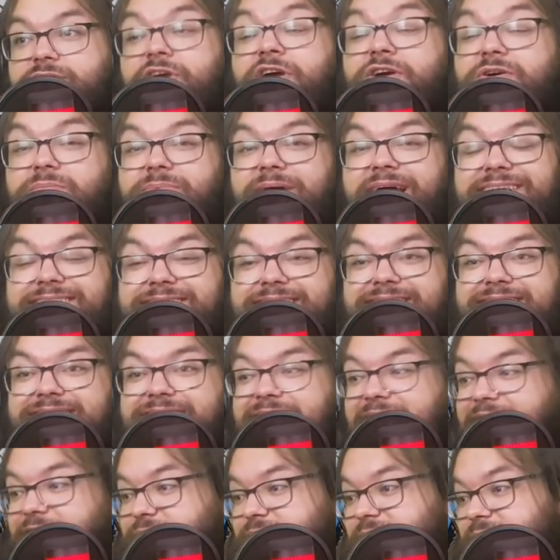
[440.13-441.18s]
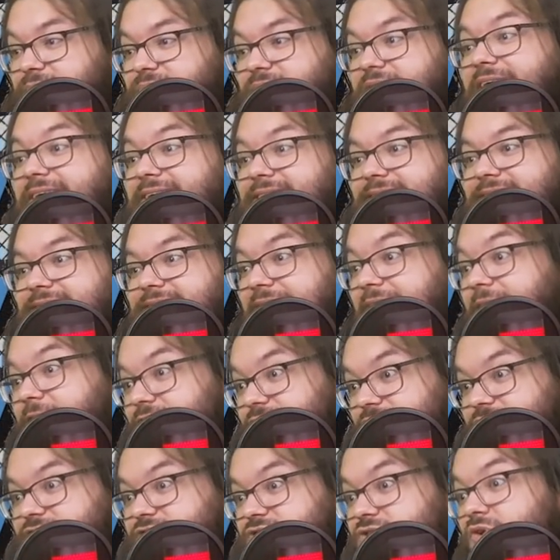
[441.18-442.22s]
you basically have been playing the game
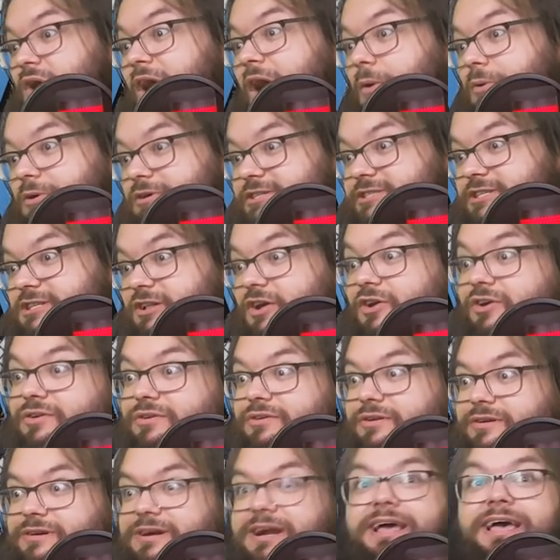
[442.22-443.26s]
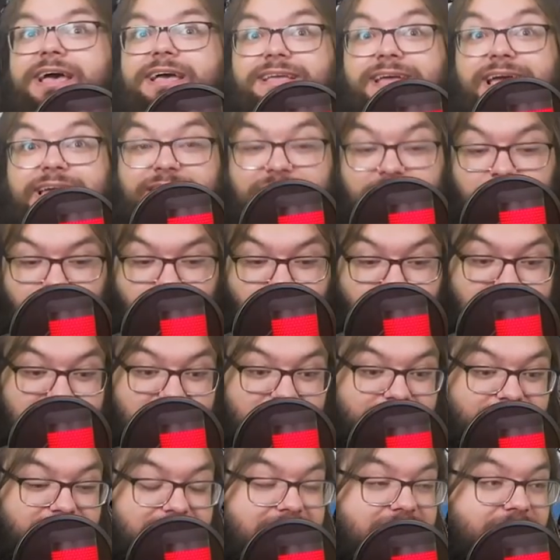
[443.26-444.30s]
for 2 hours longer than you would
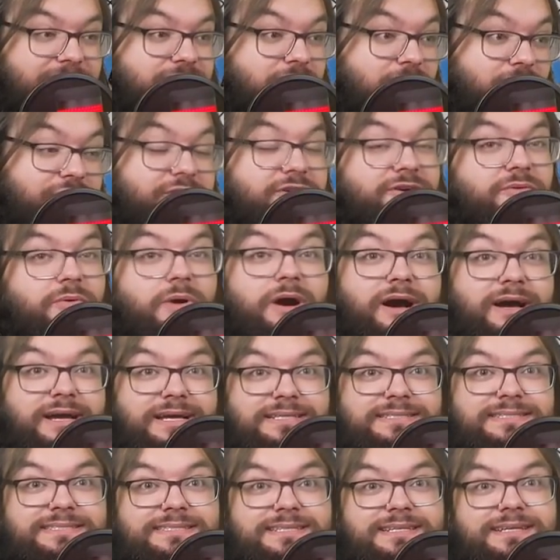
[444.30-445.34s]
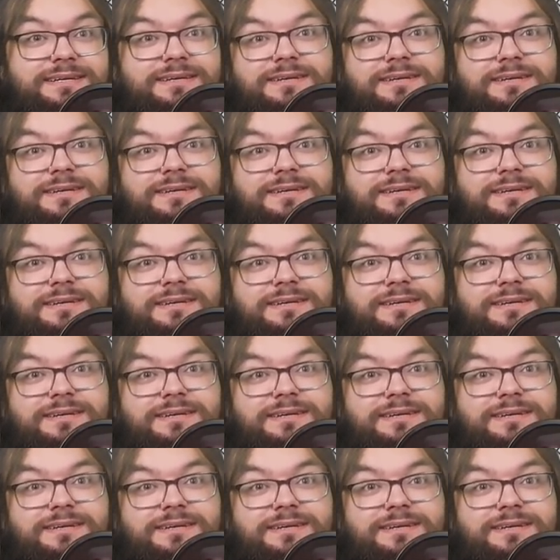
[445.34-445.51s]
have have otherwise.